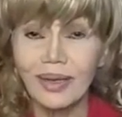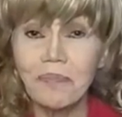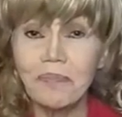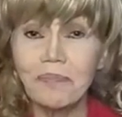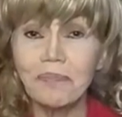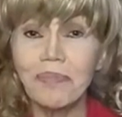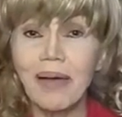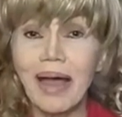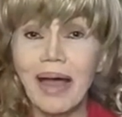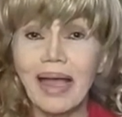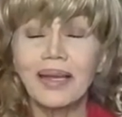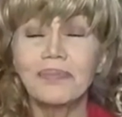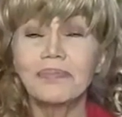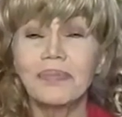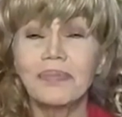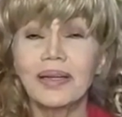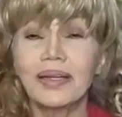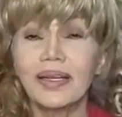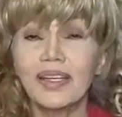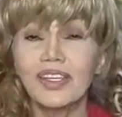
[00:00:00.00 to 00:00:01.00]
by a
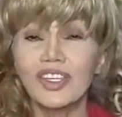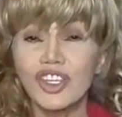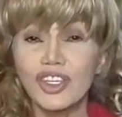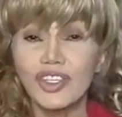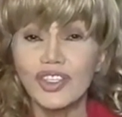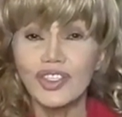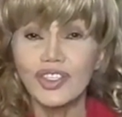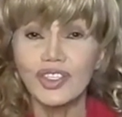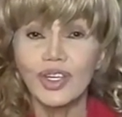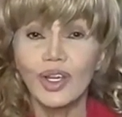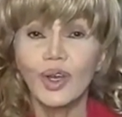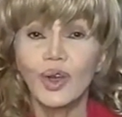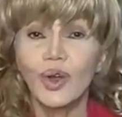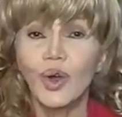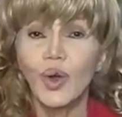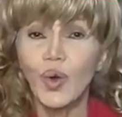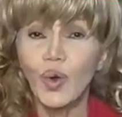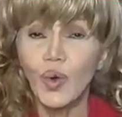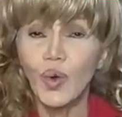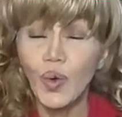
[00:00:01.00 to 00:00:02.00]
malicious
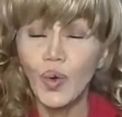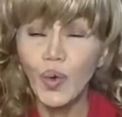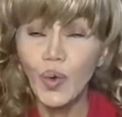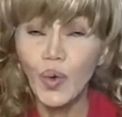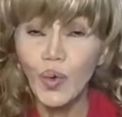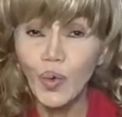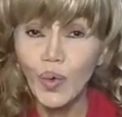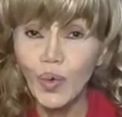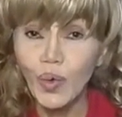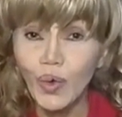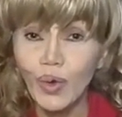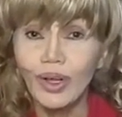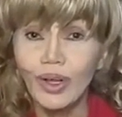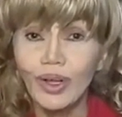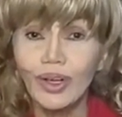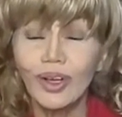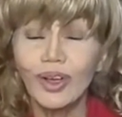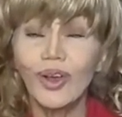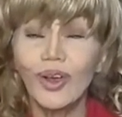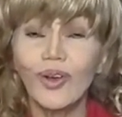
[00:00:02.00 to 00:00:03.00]
who
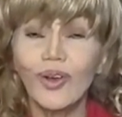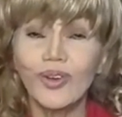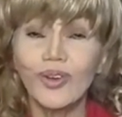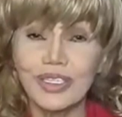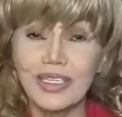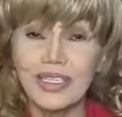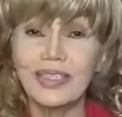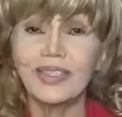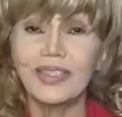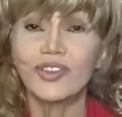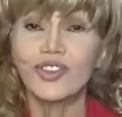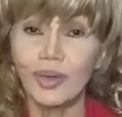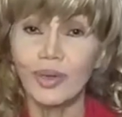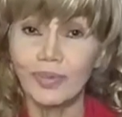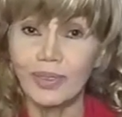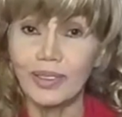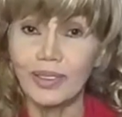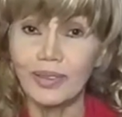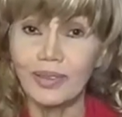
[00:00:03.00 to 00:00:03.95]
causing the trouble.